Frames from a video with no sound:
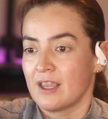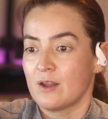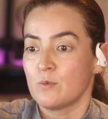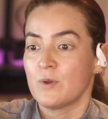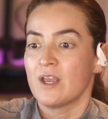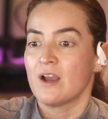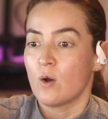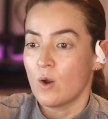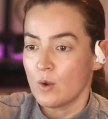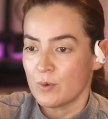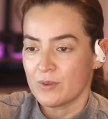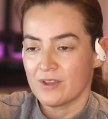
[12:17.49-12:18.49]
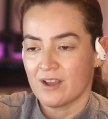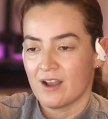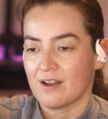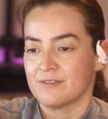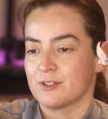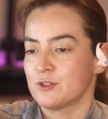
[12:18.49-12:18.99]
And we already
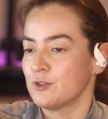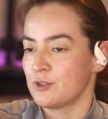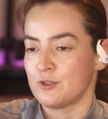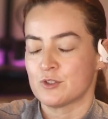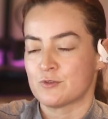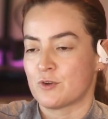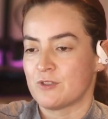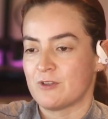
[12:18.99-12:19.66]
have good news for